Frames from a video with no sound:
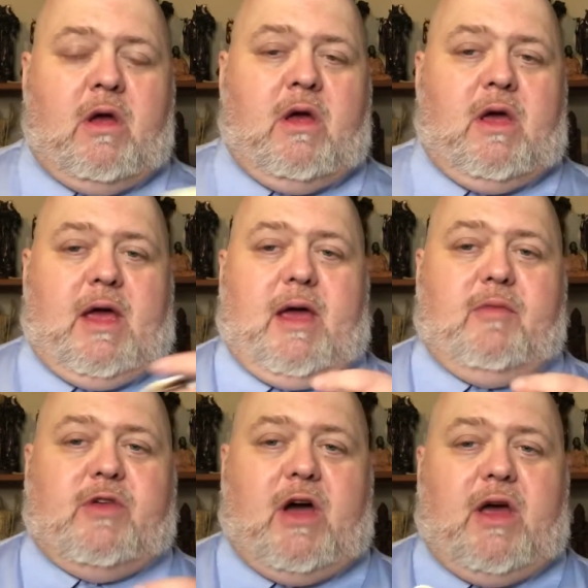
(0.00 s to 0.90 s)
and
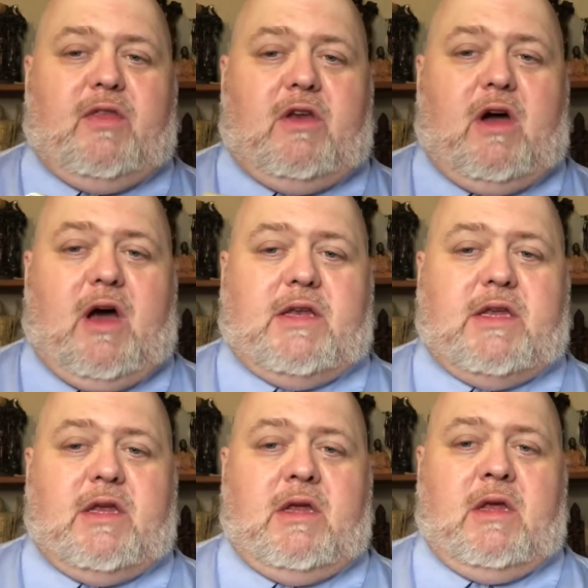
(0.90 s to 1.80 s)
tie the knot
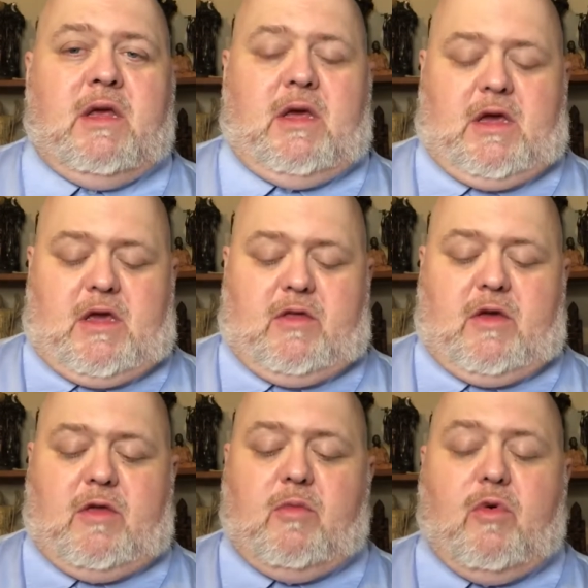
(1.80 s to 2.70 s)
in
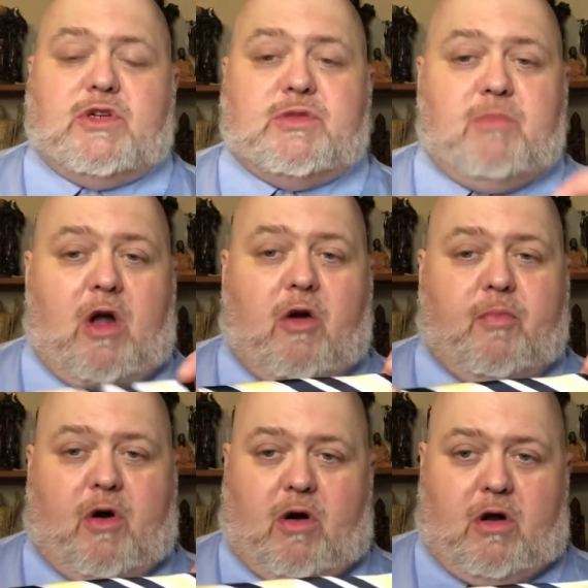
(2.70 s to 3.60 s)
the more smaller
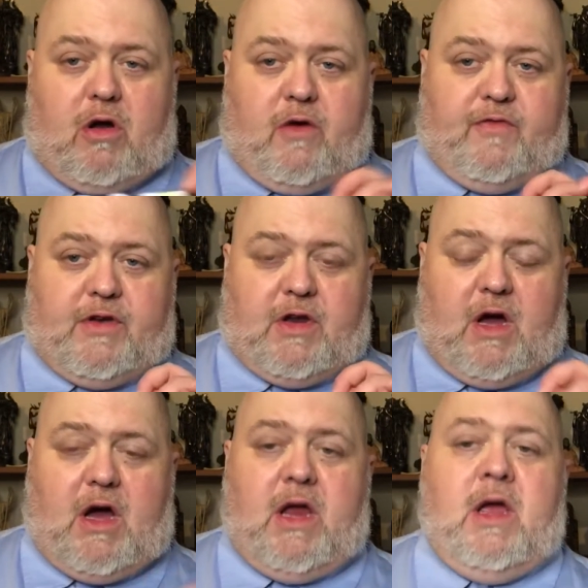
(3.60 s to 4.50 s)
part of the
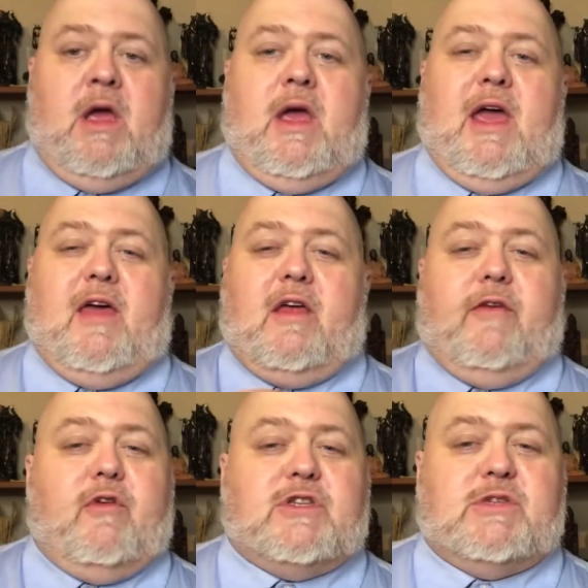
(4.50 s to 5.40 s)
tie, and it'll give
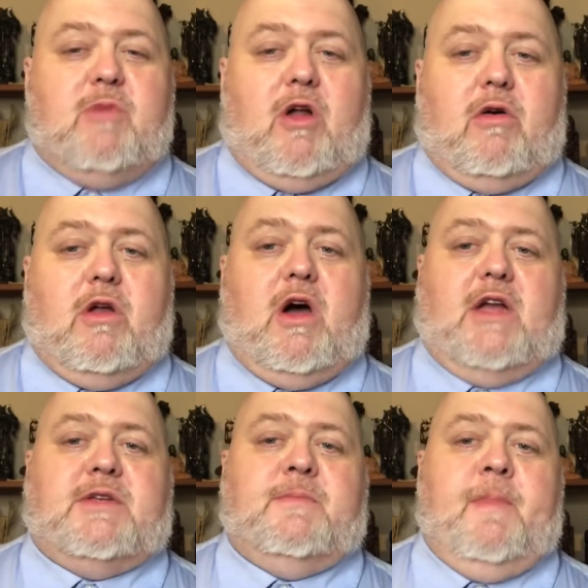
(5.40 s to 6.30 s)
you a smaller
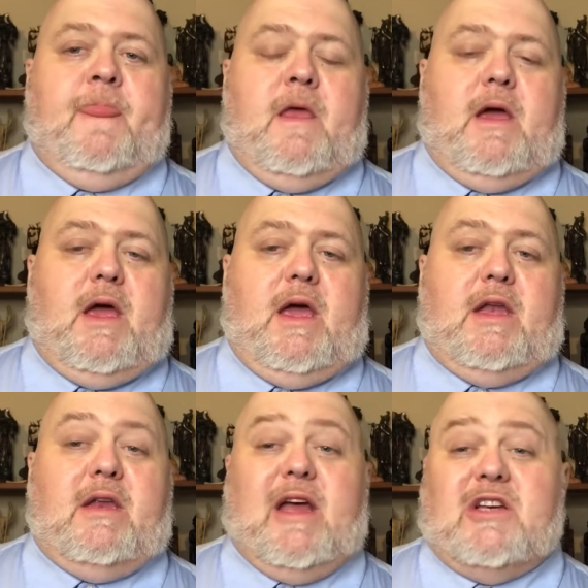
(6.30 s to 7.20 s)
knot. And
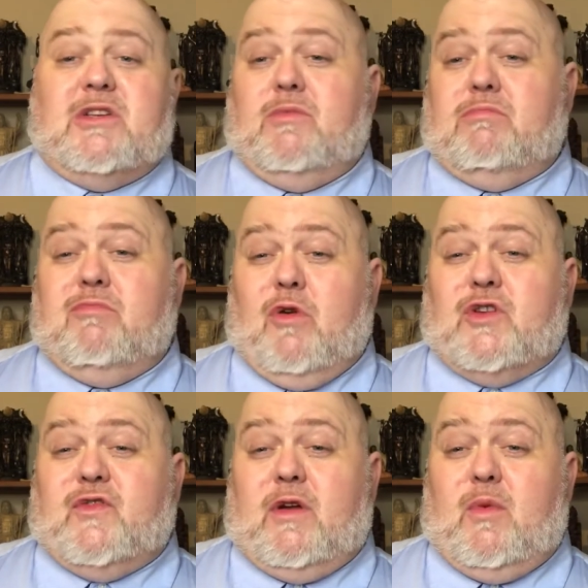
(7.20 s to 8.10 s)
it actually works
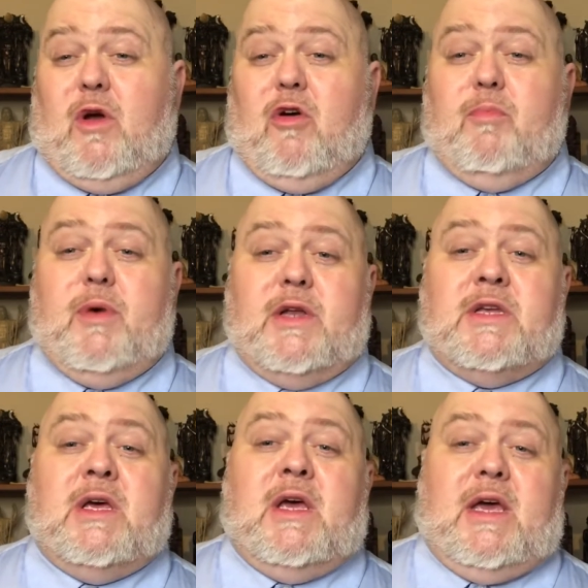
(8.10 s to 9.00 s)
fairly well. But
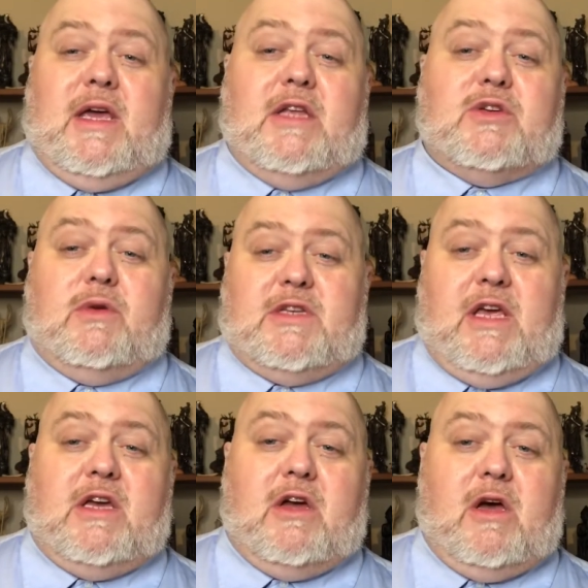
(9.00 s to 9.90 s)
it's going to
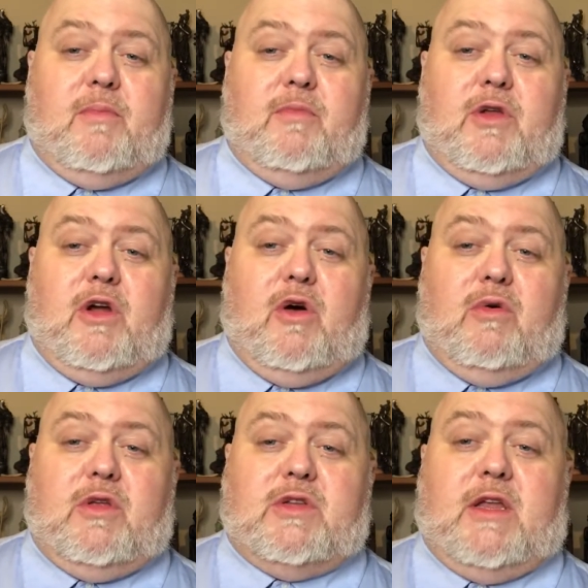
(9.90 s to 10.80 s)
take up, and
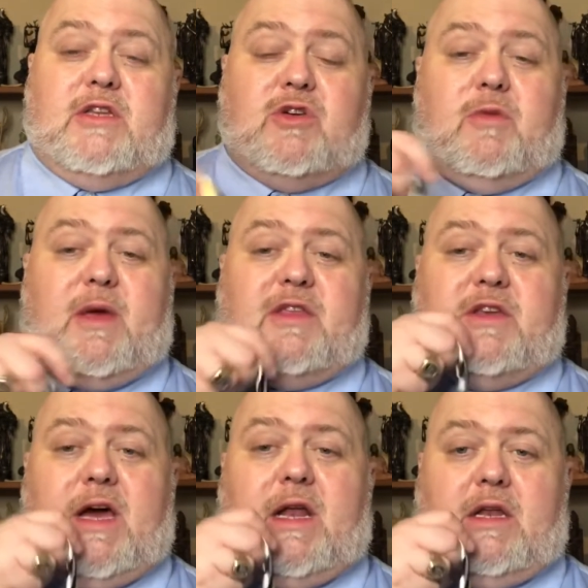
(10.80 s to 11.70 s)
it's going to make the
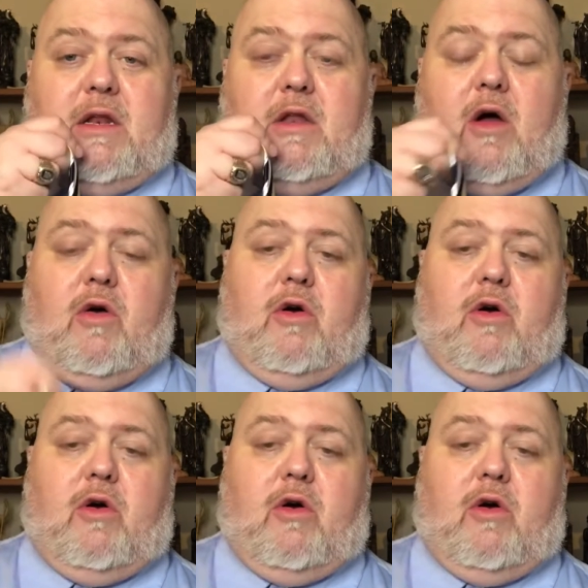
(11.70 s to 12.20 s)
tie a little longer.